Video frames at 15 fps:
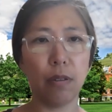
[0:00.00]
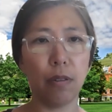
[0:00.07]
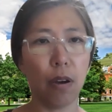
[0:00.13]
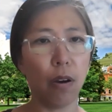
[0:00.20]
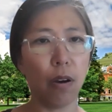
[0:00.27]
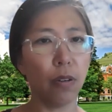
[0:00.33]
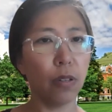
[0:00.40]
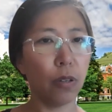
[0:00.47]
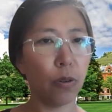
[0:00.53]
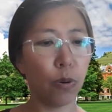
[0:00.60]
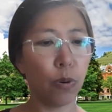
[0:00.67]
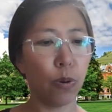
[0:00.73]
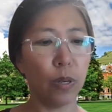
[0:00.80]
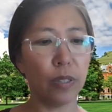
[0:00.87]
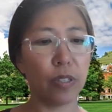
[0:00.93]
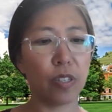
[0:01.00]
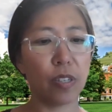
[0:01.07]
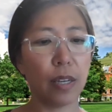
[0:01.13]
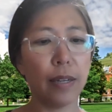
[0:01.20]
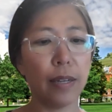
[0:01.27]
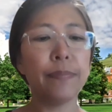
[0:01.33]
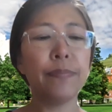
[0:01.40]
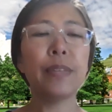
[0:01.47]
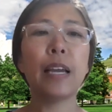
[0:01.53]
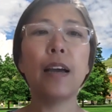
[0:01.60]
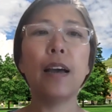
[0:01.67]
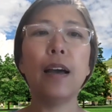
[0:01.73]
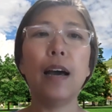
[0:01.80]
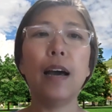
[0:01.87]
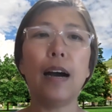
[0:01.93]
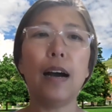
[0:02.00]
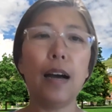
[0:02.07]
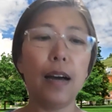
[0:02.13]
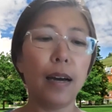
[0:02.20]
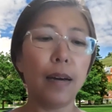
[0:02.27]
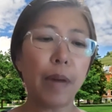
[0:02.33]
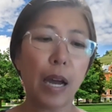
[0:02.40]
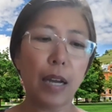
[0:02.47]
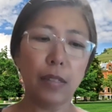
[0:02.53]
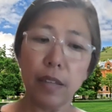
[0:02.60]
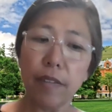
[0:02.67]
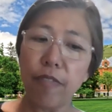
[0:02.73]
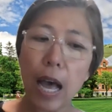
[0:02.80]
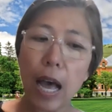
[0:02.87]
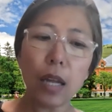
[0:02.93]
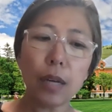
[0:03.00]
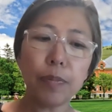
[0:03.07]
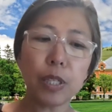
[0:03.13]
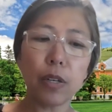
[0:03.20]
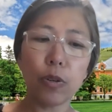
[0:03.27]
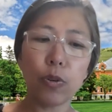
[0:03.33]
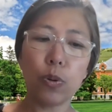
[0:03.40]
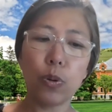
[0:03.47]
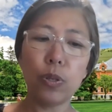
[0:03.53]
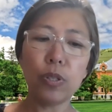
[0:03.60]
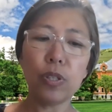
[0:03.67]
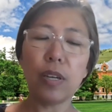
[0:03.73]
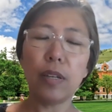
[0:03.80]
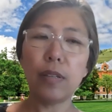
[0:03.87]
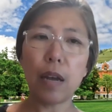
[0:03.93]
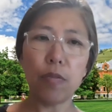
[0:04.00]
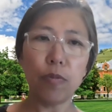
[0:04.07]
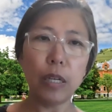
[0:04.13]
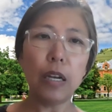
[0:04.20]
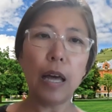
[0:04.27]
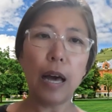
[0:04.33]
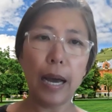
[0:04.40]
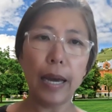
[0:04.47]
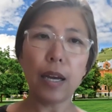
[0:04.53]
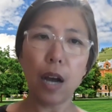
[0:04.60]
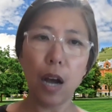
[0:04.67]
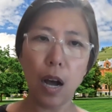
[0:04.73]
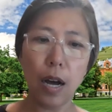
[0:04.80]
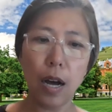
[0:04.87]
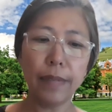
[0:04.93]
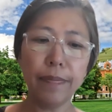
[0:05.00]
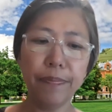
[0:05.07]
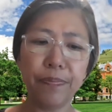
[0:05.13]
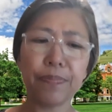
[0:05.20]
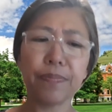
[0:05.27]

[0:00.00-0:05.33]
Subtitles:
long course. I developed a course that rely on